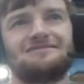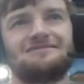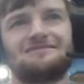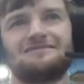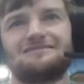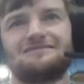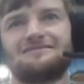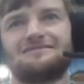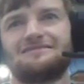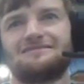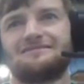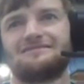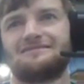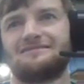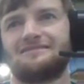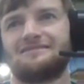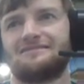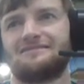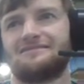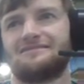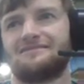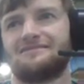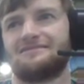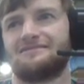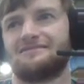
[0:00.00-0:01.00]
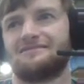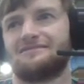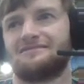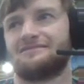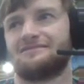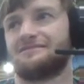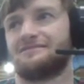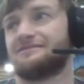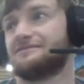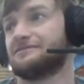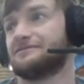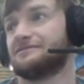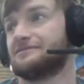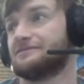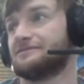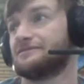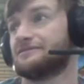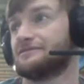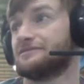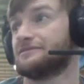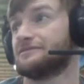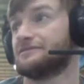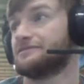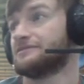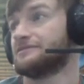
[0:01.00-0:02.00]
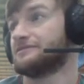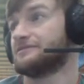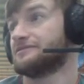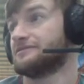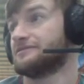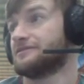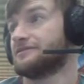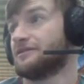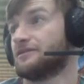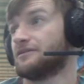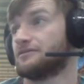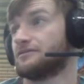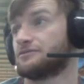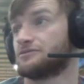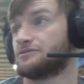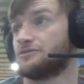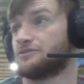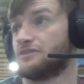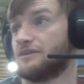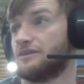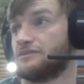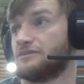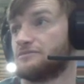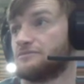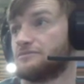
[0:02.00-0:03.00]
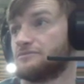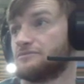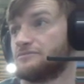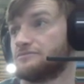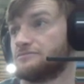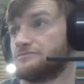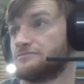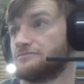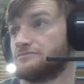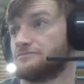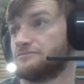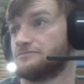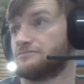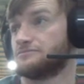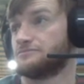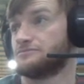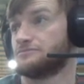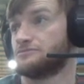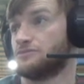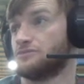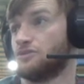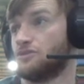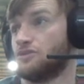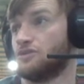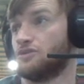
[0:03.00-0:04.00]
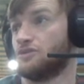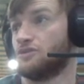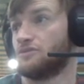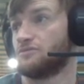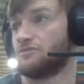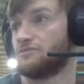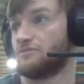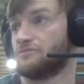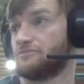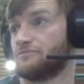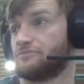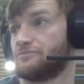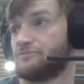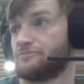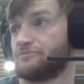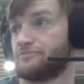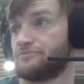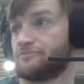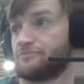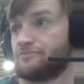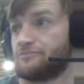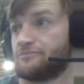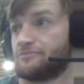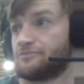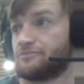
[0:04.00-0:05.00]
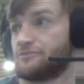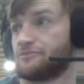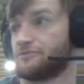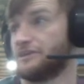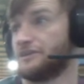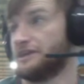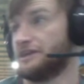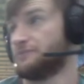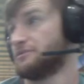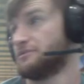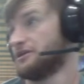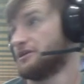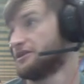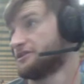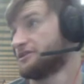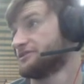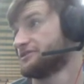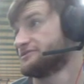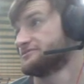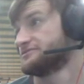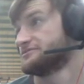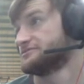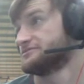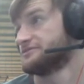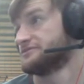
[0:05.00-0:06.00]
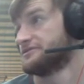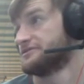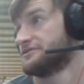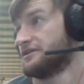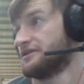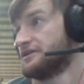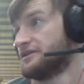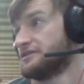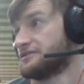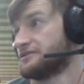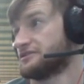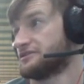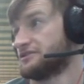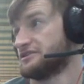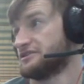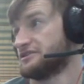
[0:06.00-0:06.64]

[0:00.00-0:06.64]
off Twiggs' head. And a strike. Great catch by Bill. Oh, great block. Great block there by